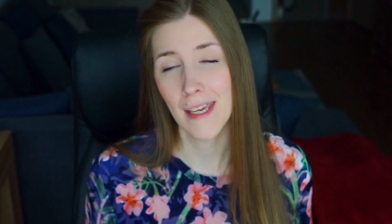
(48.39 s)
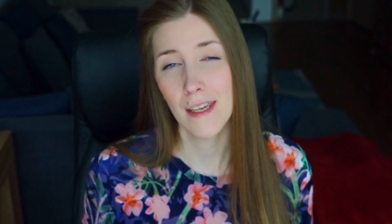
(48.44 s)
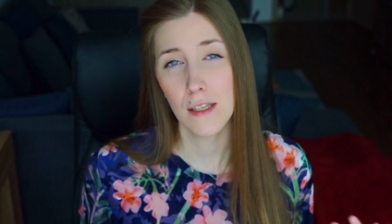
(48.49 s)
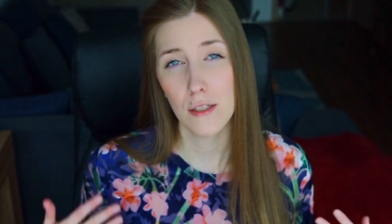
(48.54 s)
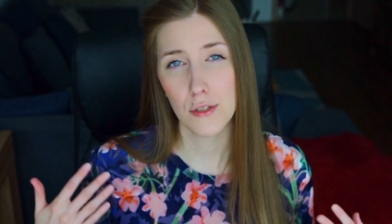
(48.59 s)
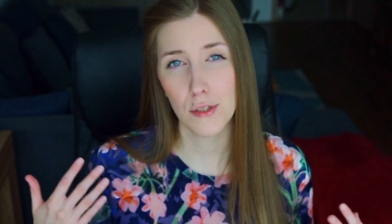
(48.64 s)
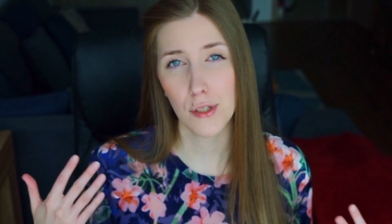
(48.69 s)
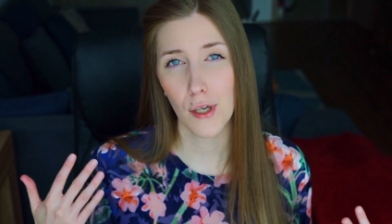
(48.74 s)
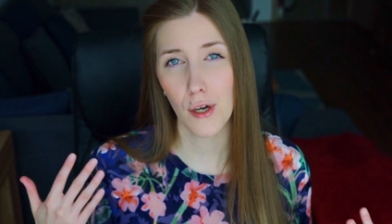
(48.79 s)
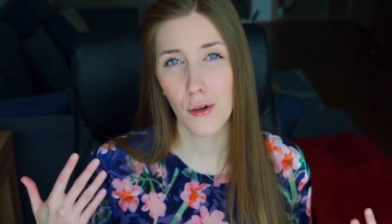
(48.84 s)

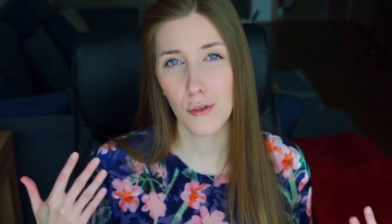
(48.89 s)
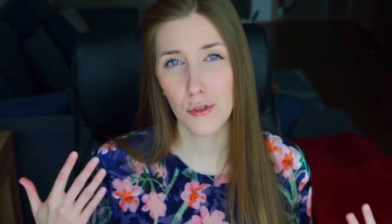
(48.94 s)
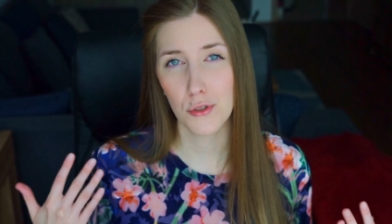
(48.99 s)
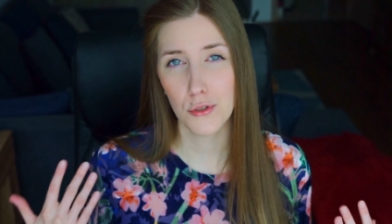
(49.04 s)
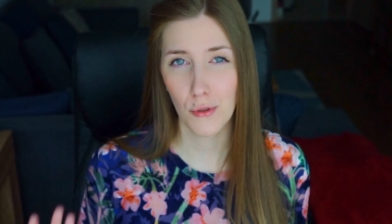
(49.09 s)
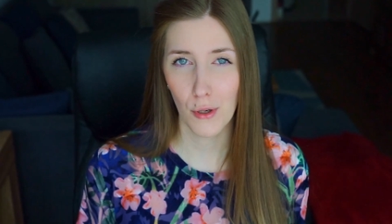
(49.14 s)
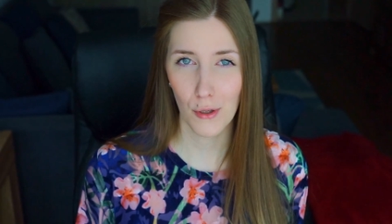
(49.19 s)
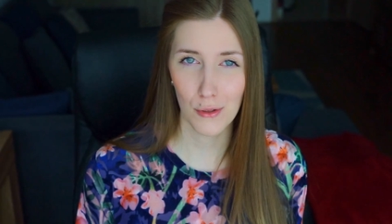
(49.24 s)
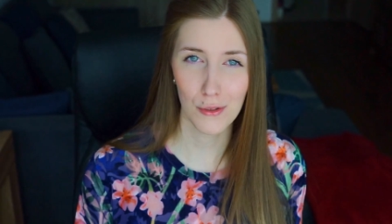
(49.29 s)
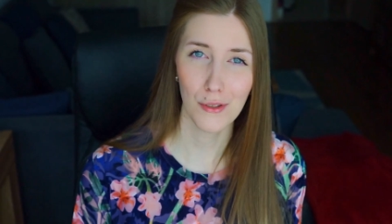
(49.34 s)
So
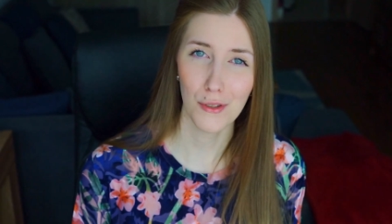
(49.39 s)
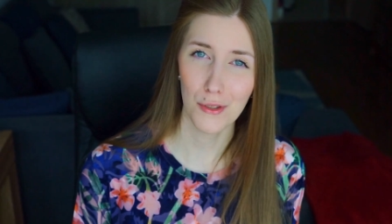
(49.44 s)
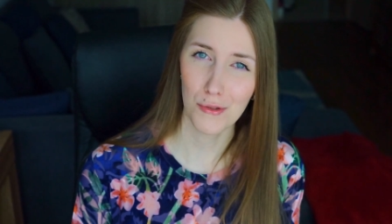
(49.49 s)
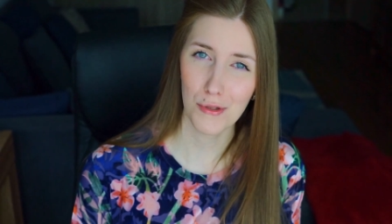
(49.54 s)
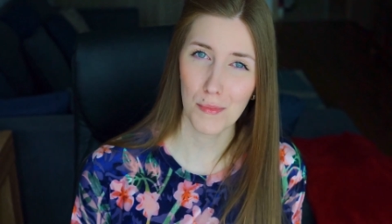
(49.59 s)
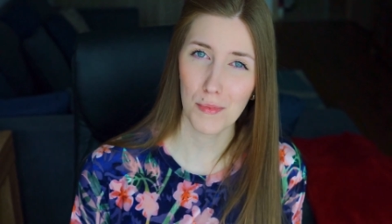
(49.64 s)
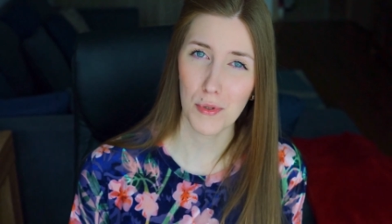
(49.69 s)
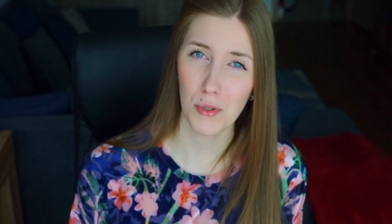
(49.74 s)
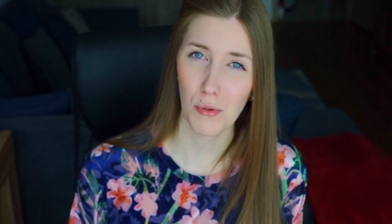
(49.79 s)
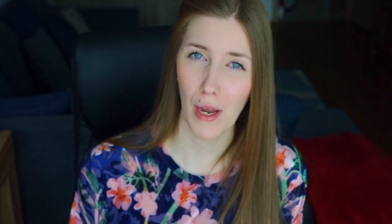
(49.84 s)
to all the new
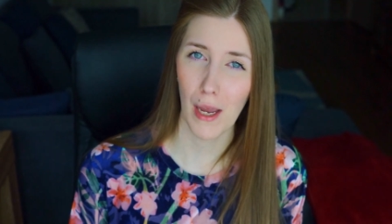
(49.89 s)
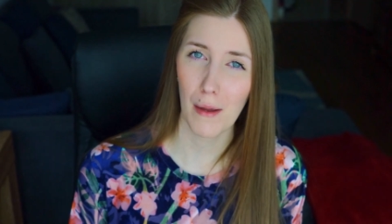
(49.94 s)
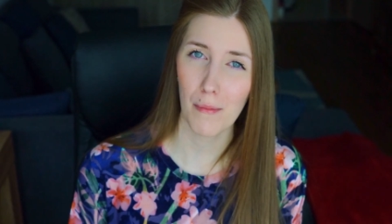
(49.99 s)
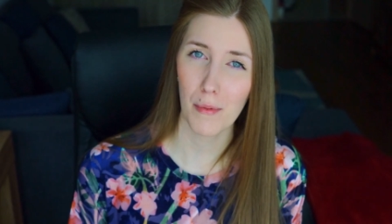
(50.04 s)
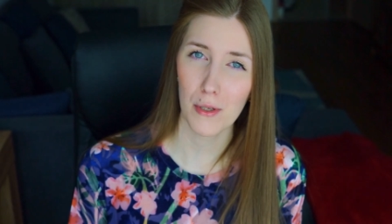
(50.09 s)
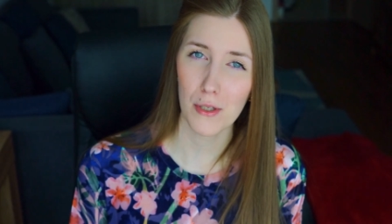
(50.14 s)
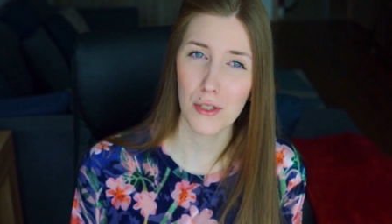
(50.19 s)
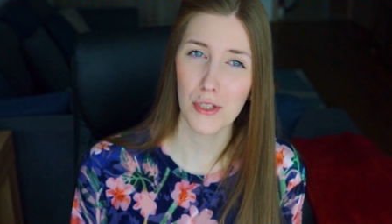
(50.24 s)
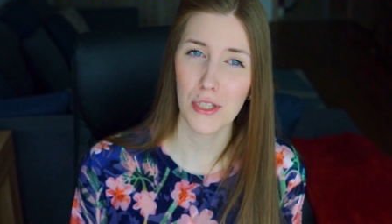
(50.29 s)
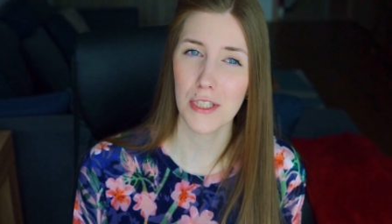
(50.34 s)

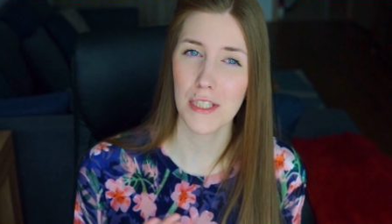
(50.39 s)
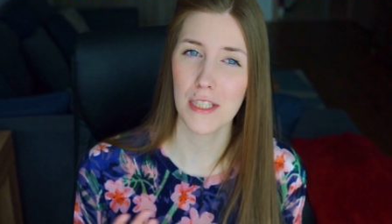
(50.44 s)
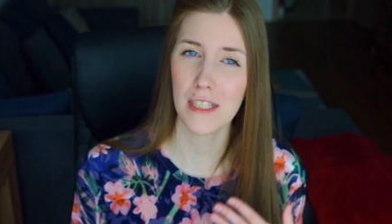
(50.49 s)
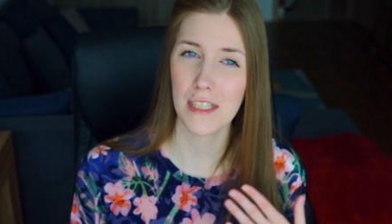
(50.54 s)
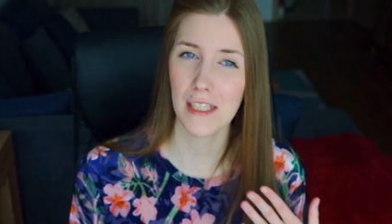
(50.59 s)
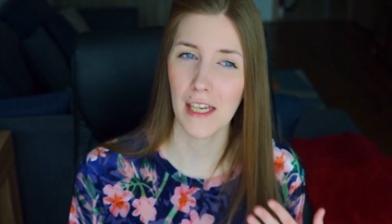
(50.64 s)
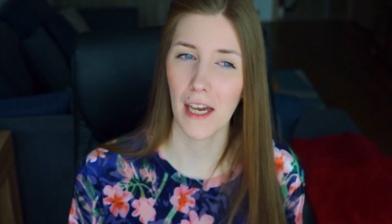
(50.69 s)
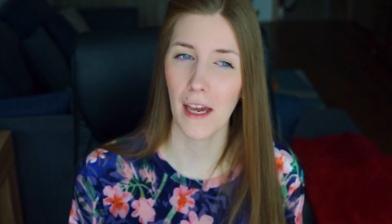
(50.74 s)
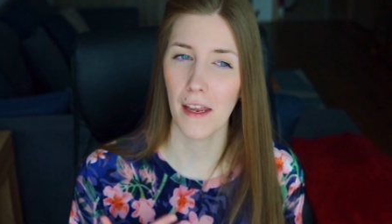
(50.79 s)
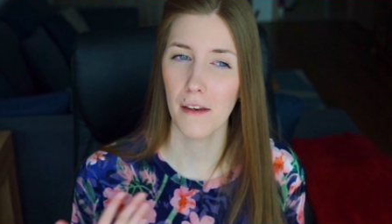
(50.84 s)
subscribers, this is
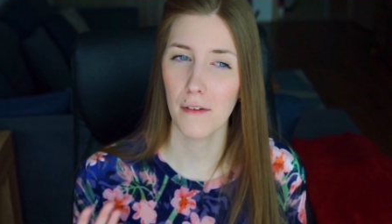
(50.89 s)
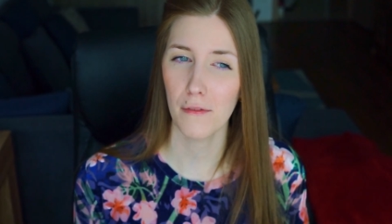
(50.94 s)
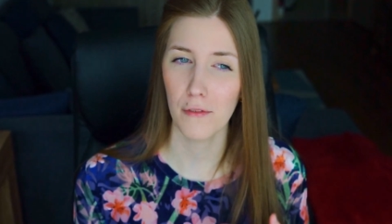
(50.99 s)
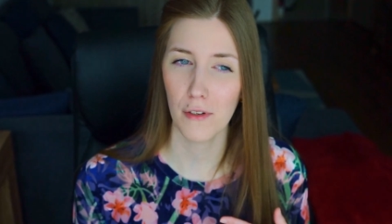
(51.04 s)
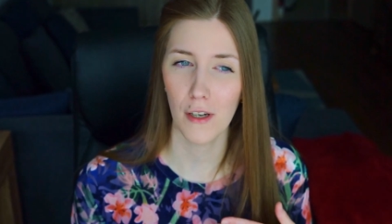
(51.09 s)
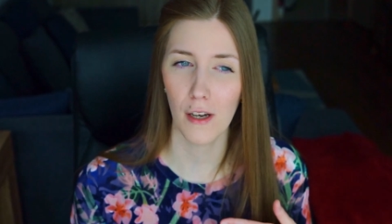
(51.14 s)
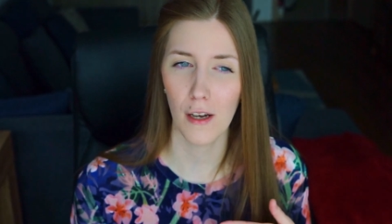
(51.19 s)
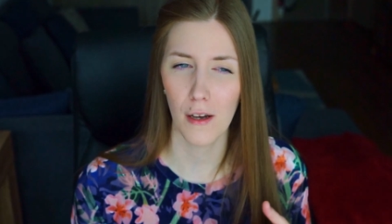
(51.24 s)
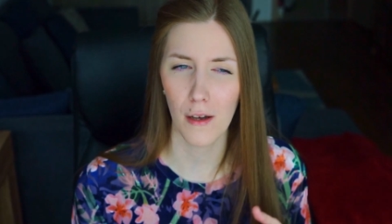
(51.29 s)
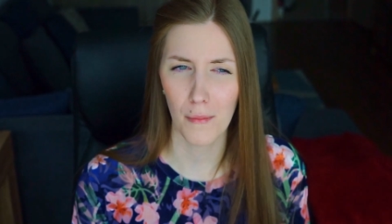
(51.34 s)
kind of
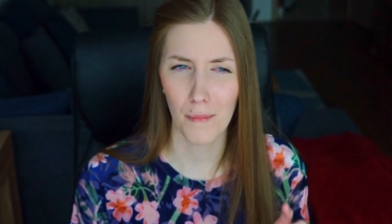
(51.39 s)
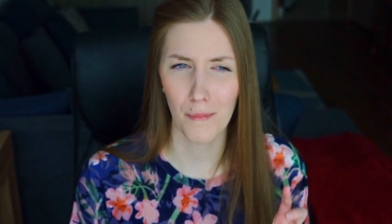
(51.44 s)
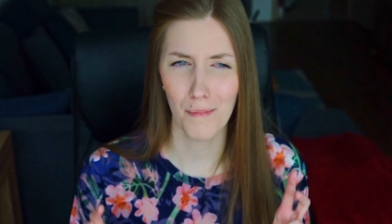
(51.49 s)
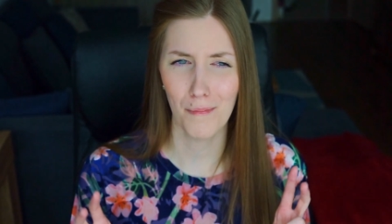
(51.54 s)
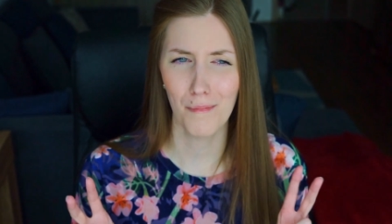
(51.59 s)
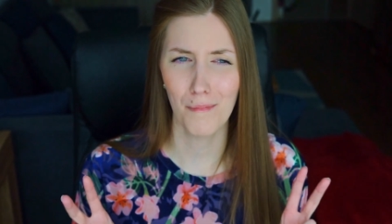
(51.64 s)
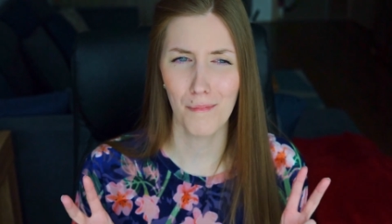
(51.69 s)
a